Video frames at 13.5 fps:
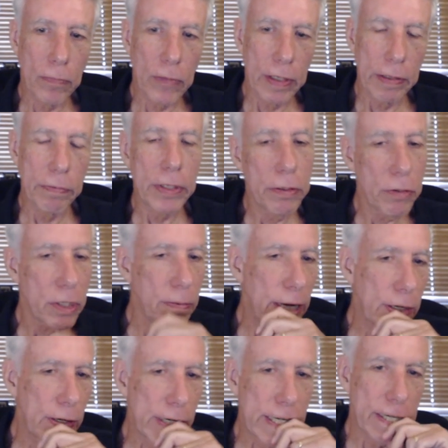He reduced my
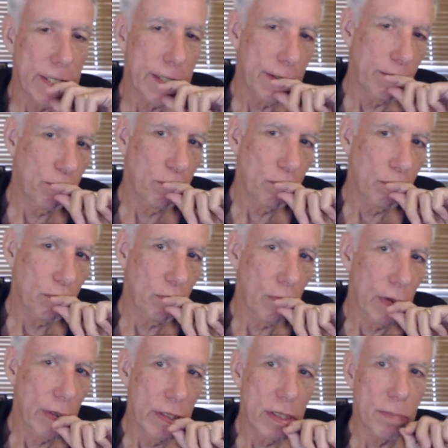corners.
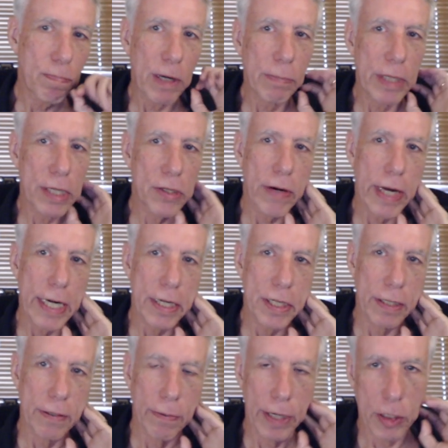This is probably a strategy
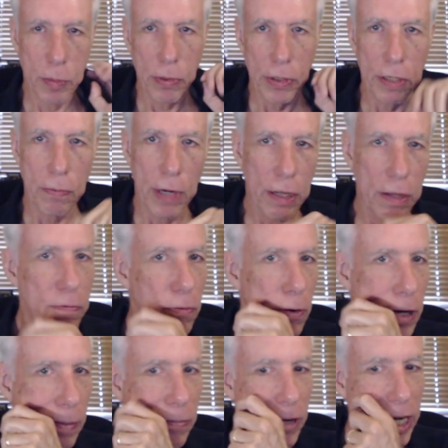that works pretty well for
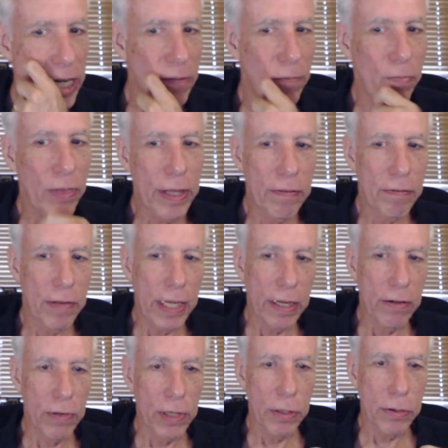him, right? If he can
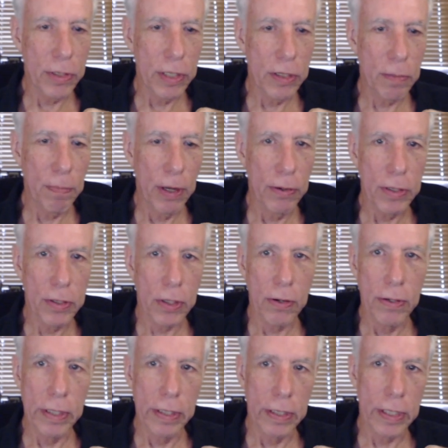reduce his opponent's
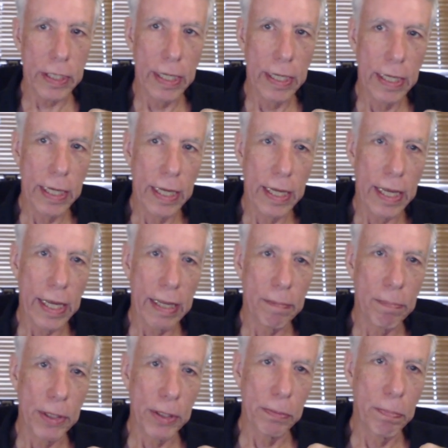corners and
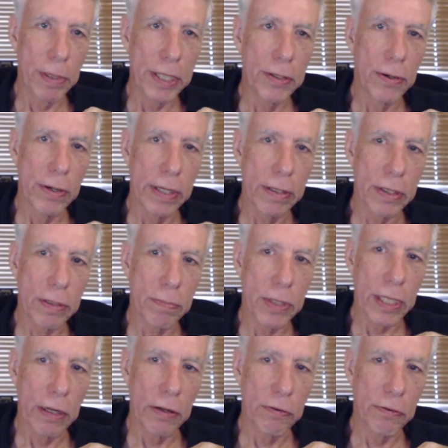build big corners
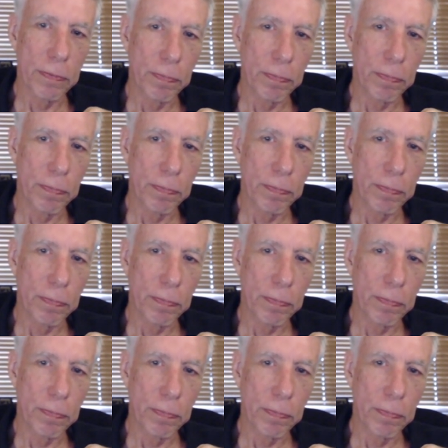himself.